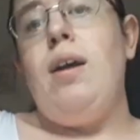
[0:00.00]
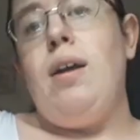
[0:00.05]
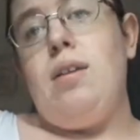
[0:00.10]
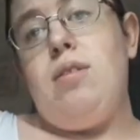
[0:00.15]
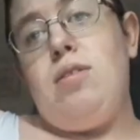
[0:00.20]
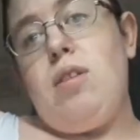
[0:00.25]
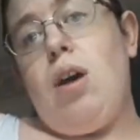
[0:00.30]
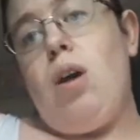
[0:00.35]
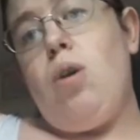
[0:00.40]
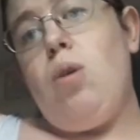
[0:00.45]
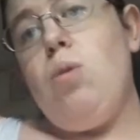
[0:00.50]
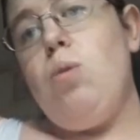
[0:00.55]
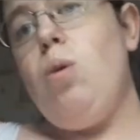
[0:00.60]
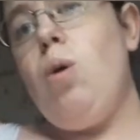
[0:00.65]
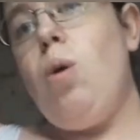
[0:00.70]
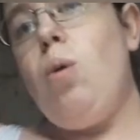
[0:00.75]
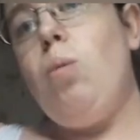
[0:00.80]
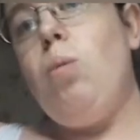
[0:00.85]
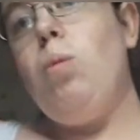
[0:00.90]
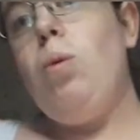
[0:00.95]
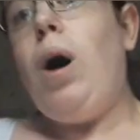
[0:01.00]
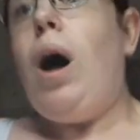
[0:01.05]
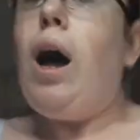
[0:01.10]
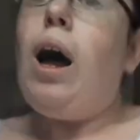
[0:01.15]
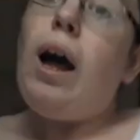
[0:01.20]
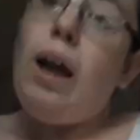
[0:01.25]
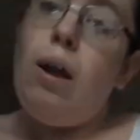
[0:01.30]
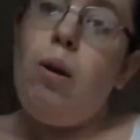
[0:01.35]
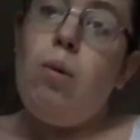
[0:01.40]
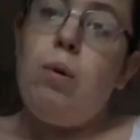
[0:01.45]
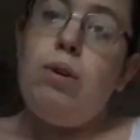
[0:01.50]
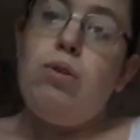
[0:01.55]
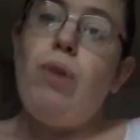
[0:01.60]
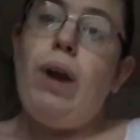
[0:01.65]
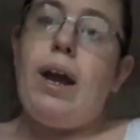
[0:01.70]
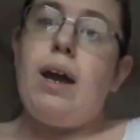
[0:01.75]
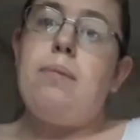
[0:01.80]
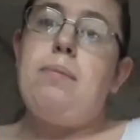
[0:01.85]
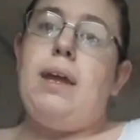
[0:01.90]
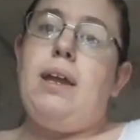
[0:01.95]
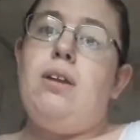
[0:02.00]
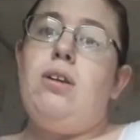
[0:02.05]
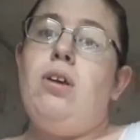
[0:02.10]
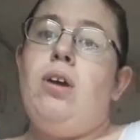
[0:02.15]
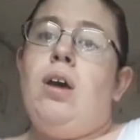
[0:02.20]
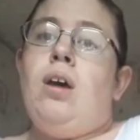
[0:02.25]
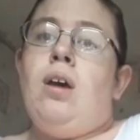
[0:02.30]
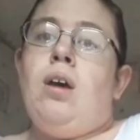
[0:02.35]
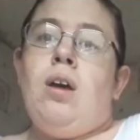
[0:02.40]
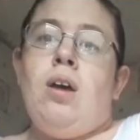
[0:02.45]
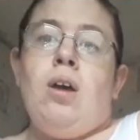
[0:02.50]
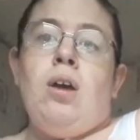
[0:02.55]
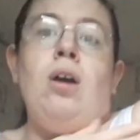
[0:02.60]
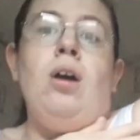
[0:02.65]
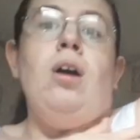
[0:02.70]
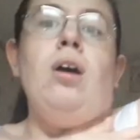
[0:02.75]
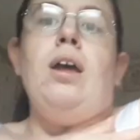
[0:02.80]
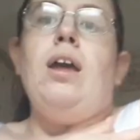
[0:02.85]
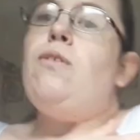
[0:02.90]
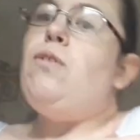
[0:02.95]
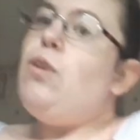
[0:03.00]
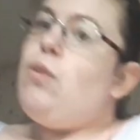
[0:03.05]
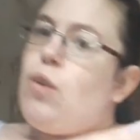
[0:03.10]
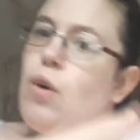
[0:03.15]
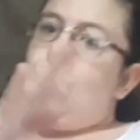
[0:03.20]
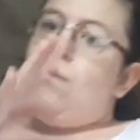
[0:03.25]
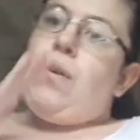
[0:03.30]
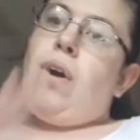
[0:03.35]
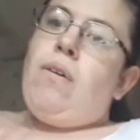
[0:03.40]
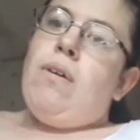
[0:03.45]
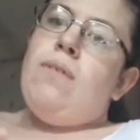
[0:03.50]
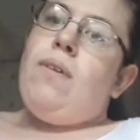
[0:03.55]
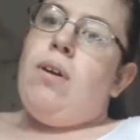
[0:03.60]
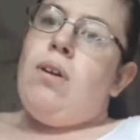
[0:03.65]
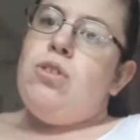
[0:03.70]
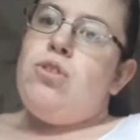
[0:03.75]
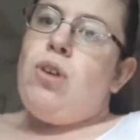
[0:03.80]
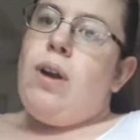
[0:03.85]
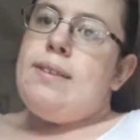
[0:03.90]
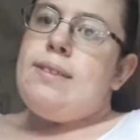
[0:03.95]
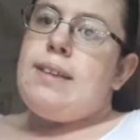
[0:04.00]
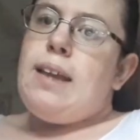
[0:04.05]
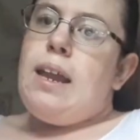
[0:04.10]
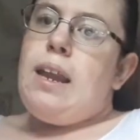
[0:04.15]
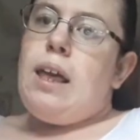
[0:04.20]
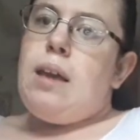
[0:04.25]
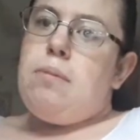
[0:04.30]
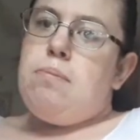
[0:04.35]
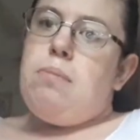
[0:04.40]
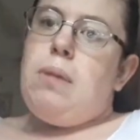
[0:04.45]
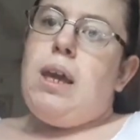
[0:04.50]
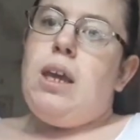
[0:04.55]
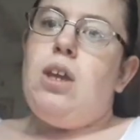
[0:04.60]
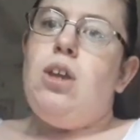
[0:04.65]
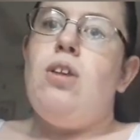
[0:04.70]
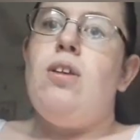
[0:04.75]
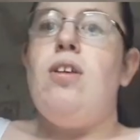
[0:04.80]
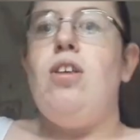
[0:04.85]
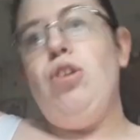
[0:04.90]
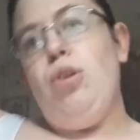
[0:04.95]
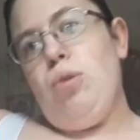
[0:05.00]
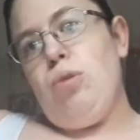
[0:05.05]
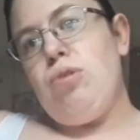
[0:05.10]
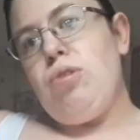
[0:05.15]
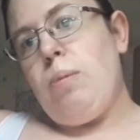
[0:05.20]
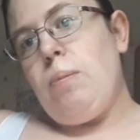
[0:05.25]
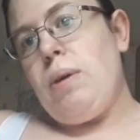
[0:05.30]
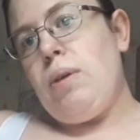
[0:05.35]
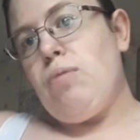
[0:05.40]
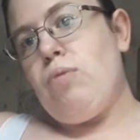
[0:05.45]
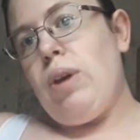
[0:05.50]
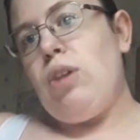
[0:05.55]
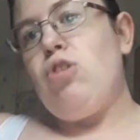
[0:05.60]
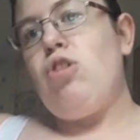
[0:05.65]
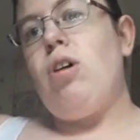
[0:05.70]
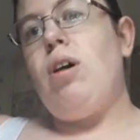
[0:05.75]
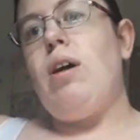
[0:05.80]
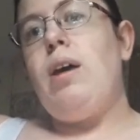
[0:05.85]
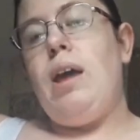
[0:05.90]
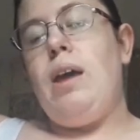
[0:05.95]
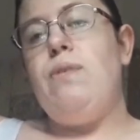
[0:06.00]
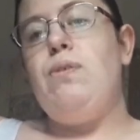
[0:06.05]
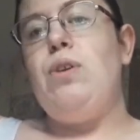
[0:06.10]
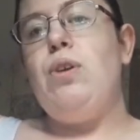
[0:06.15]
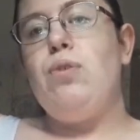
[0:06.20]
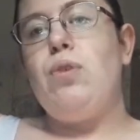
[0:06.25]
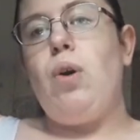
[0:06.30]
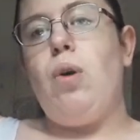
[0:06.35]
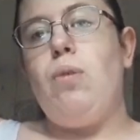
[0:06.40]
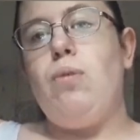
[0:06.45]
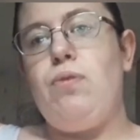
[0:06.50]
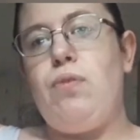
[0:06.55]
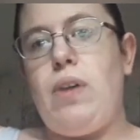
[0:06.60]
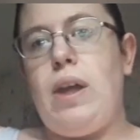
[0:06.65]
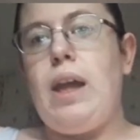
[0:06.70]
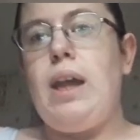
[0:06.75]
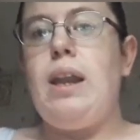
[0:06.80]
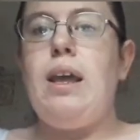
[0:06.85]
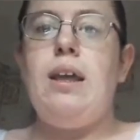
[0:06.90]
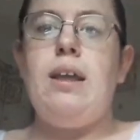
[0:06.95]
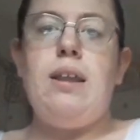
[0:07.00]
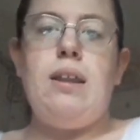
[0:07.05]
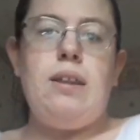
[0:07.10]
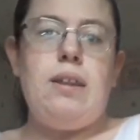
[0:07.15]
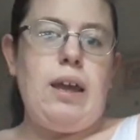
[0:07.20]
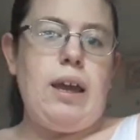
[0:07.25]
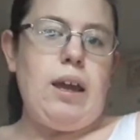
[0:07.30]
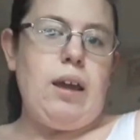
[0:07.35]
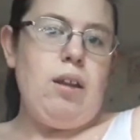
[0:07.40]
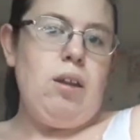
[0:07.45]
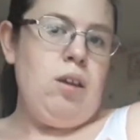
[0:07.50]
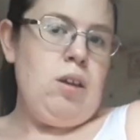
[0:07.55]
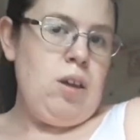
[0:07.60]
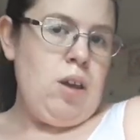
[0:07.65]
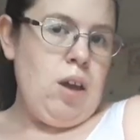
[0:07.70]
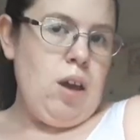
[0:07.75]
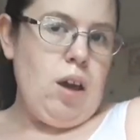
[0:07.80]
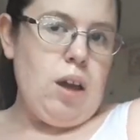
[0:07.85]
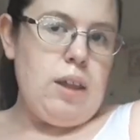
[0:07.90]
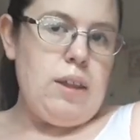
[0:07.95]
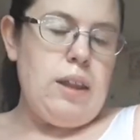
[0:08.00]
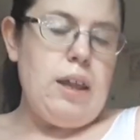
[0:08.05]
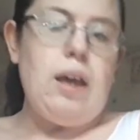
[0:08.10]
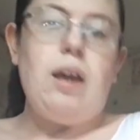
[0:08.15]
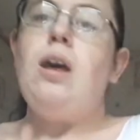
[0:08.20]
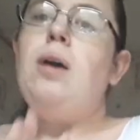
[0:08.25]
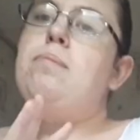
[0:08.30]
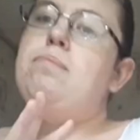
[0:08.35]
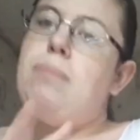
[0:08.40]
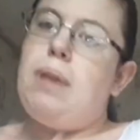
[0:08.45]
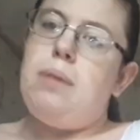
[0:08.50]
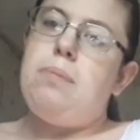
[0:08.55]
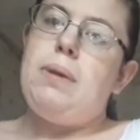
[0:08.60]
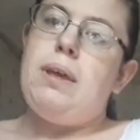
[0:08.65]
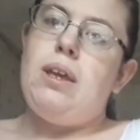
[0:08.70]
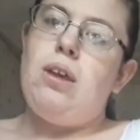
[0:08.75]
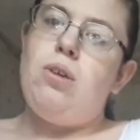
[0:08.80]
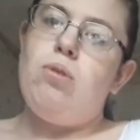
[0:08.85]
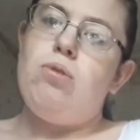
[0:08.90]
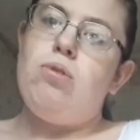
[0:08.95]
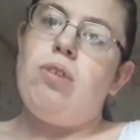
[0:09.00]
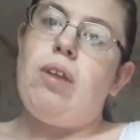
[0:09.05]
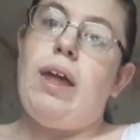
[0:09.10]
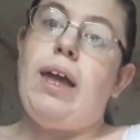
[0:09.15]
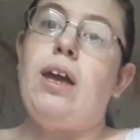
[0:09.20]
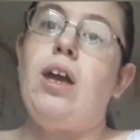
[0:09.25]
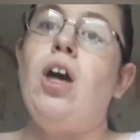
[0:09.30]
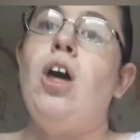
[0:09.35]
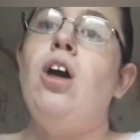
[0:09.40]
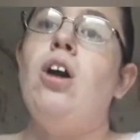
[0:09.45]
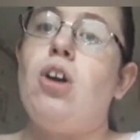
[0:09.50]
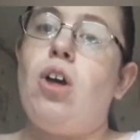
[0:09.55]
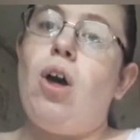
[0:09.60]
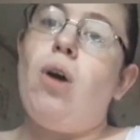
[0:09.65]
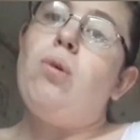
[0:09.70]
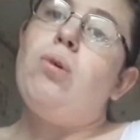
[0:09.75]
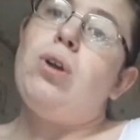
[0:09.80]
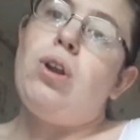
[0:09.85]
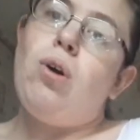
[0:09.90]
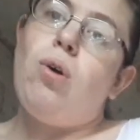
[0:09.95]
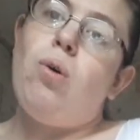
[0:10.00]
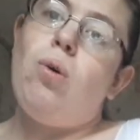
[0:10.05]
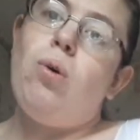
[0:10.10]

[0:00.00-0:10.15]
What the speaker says: So, I always recommend, if you've got very, very dry skin like me, use something richer. If you've got thick and that maybe use like coconut